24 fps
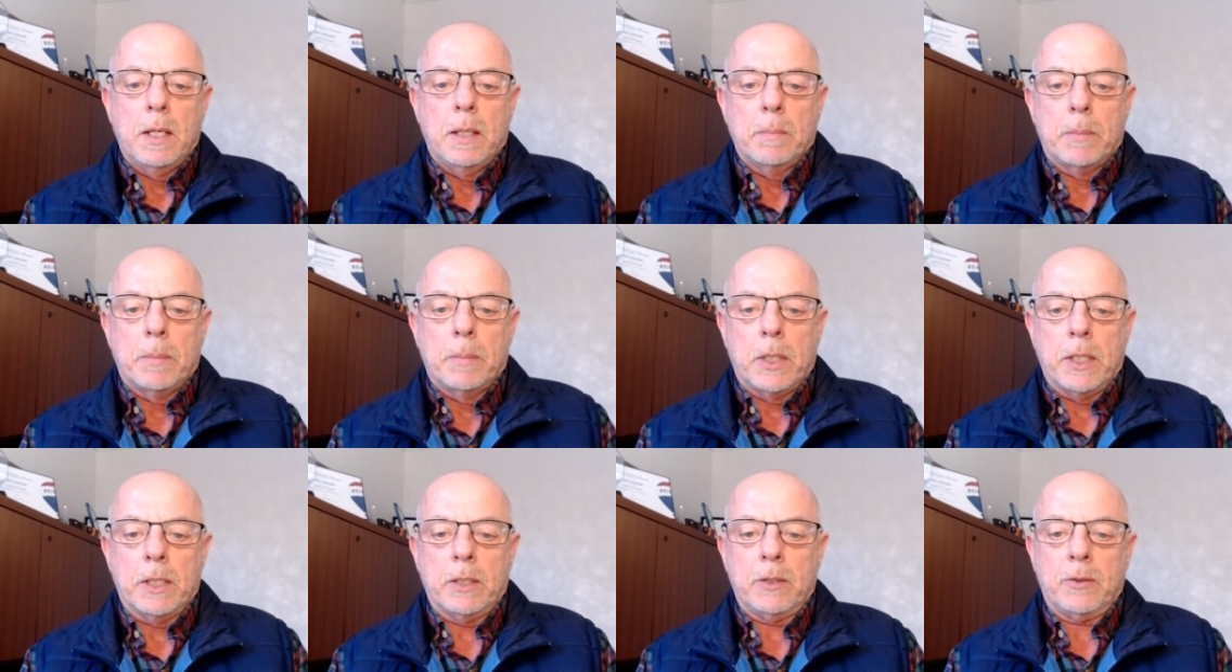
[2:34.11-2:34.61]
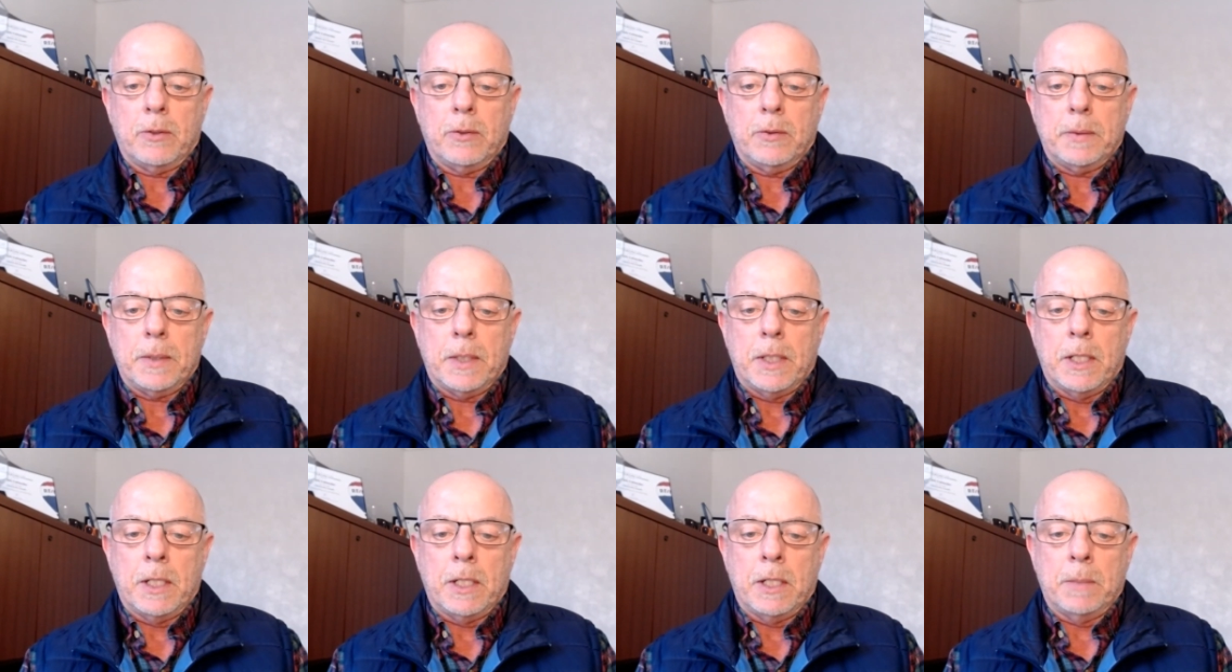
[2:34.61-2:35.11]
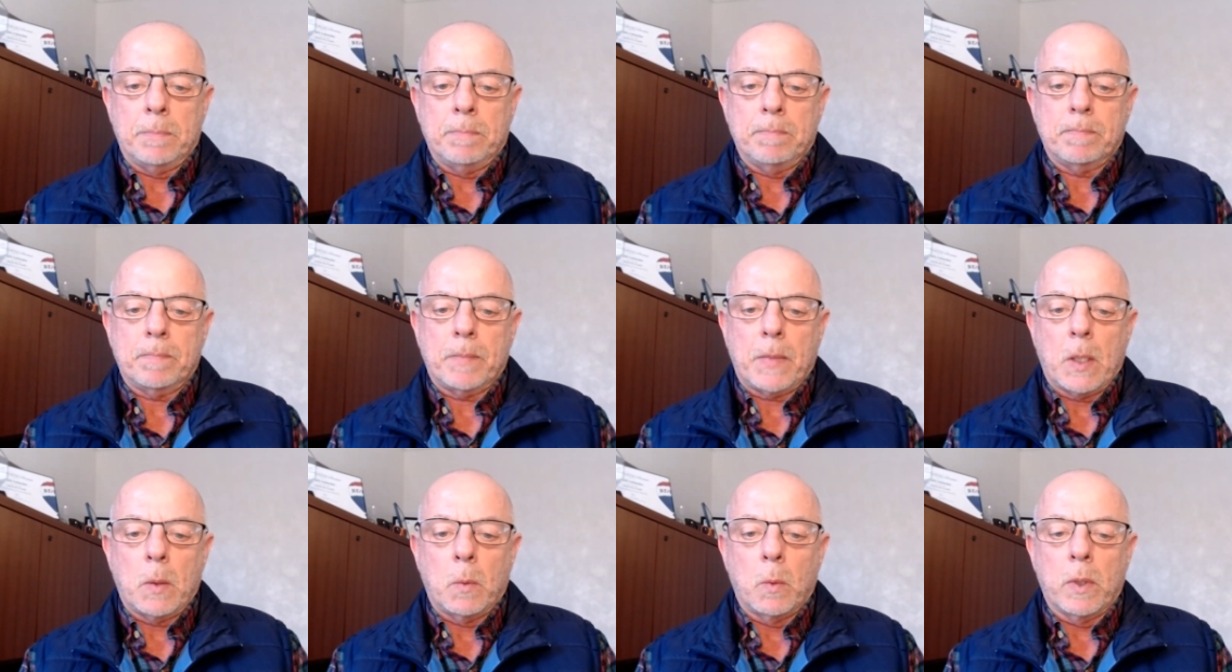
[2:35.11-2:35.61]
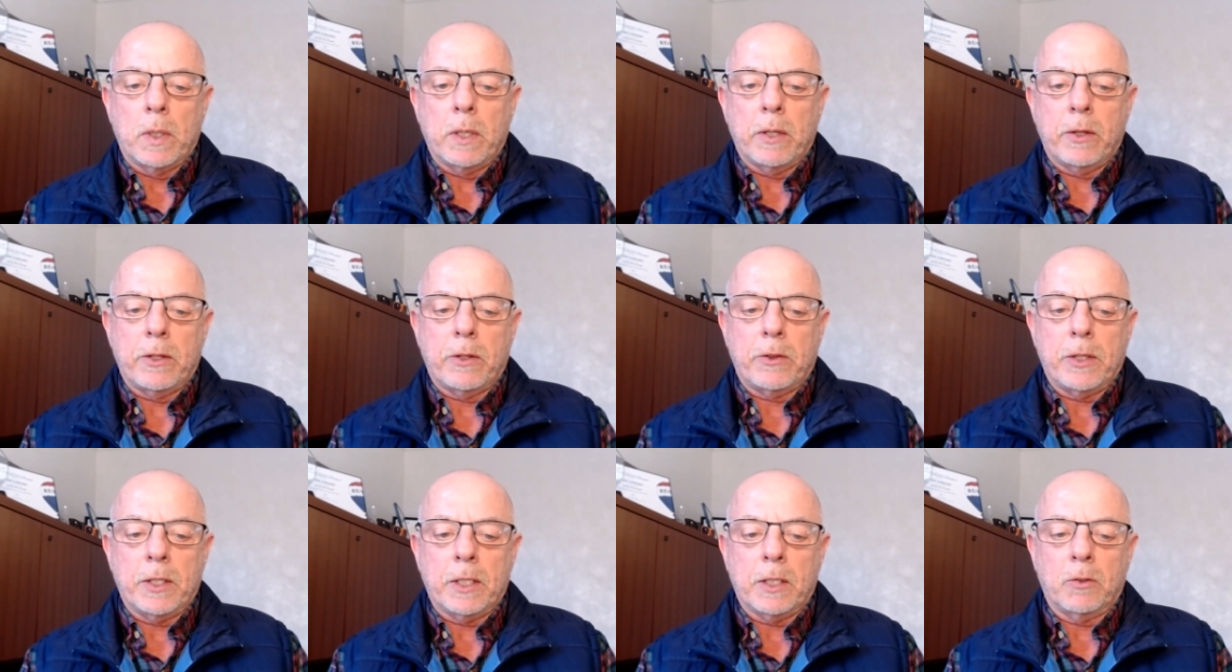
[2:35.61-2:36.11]
But um, one of
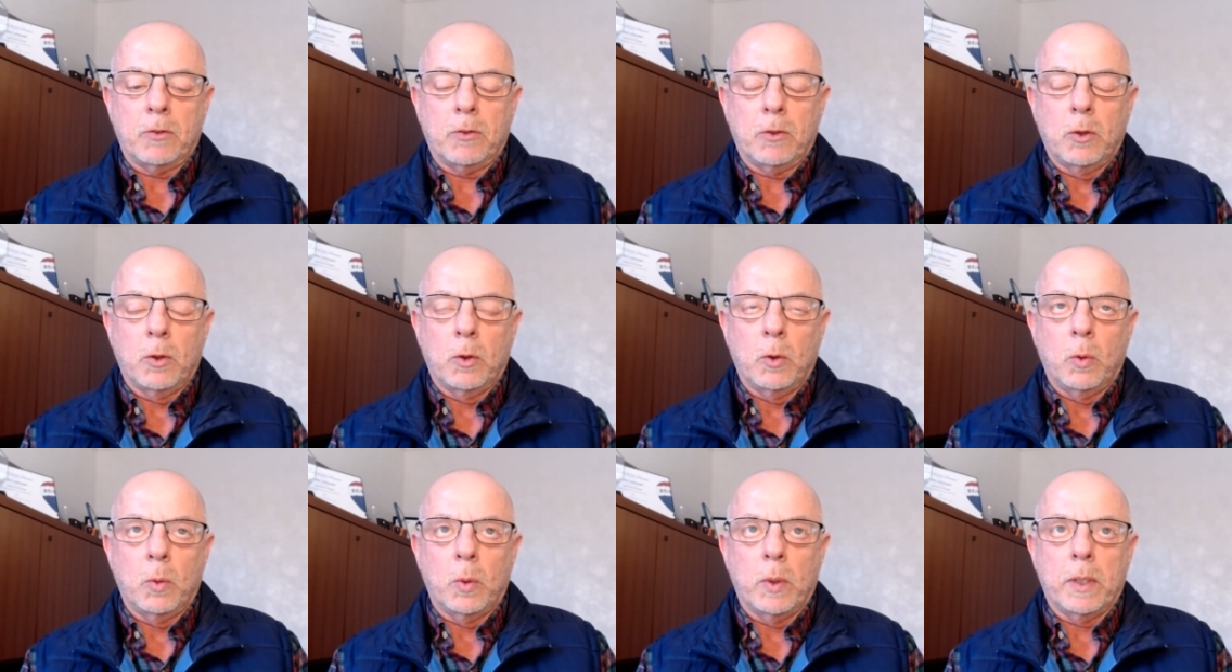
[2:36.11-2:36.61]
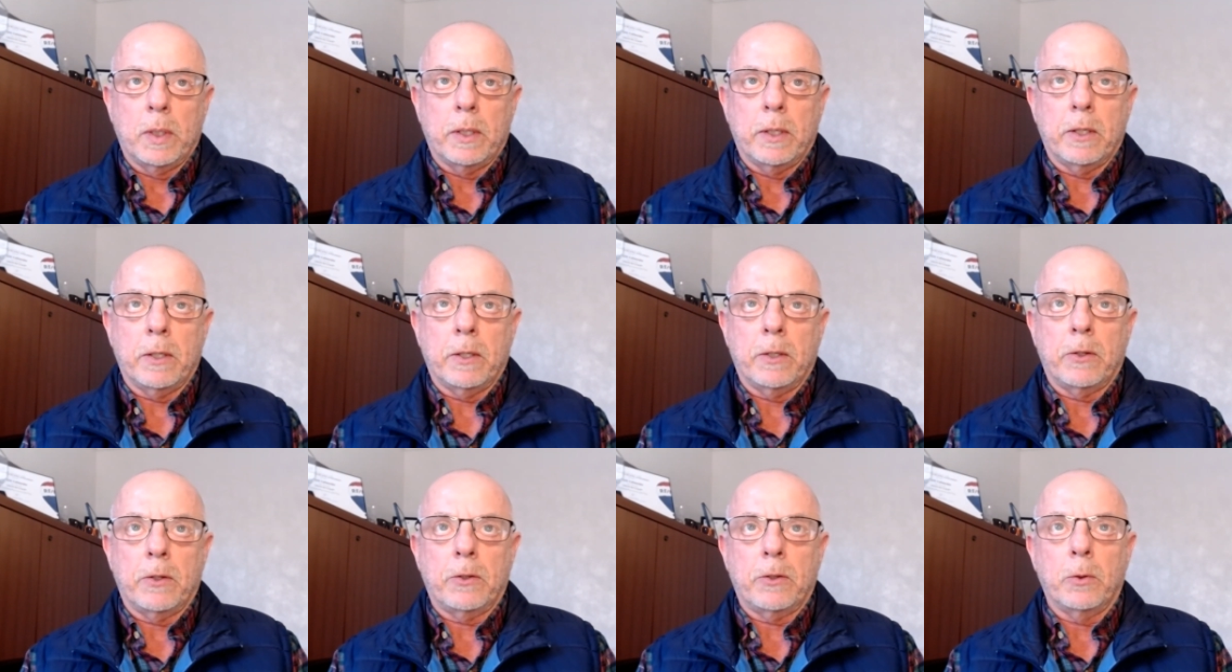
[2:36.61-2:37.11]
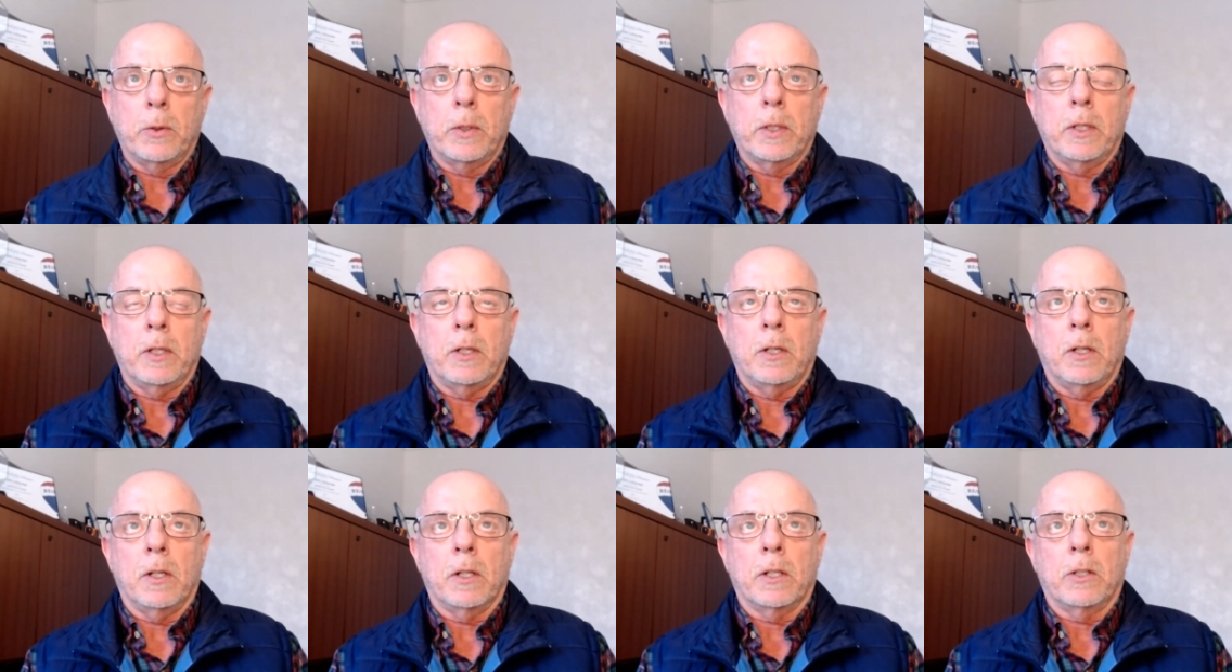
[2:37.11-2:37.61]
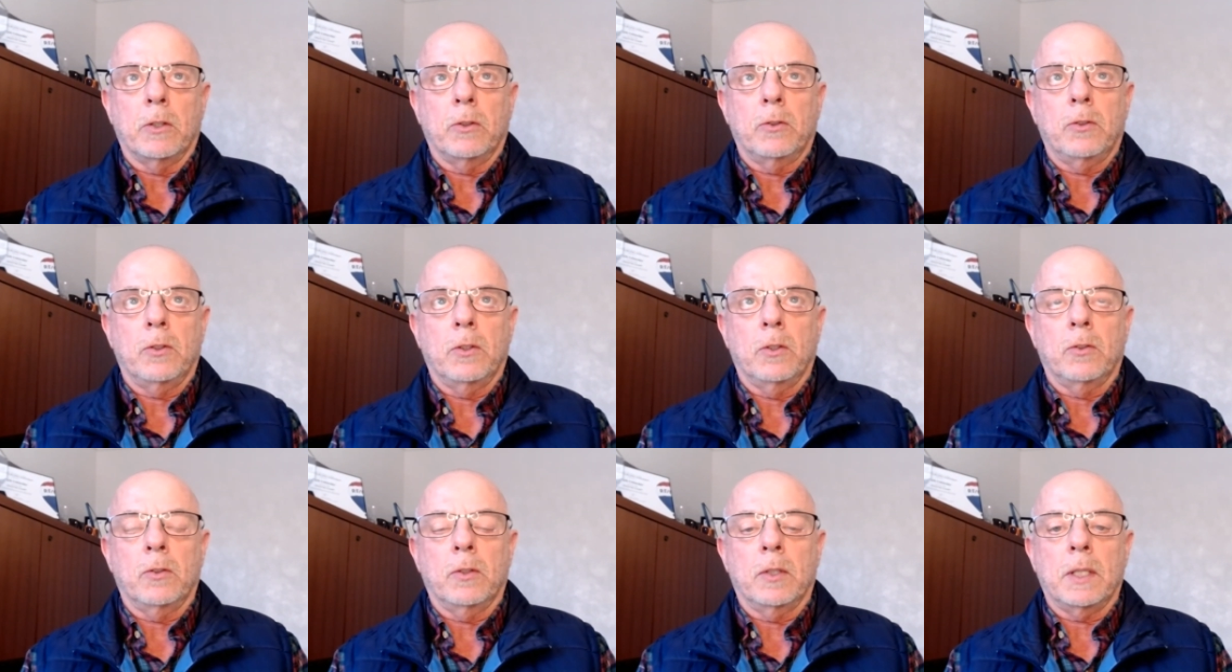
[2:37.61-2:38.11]
the things too with during the holiday
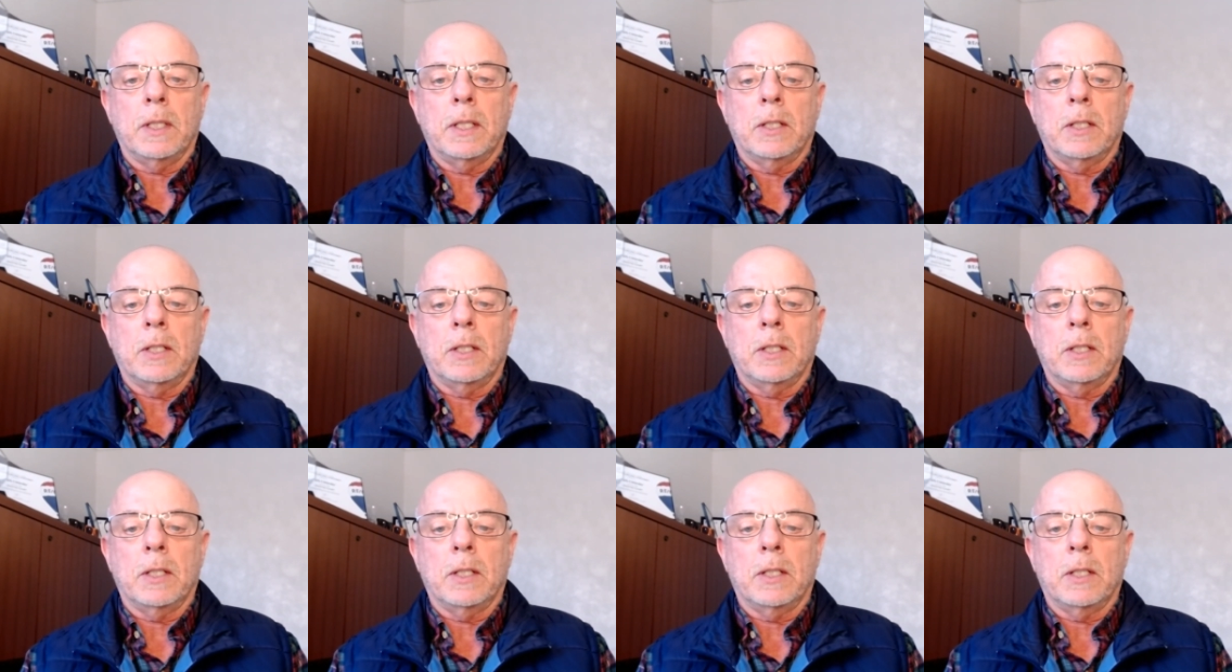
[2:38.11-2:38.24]
season,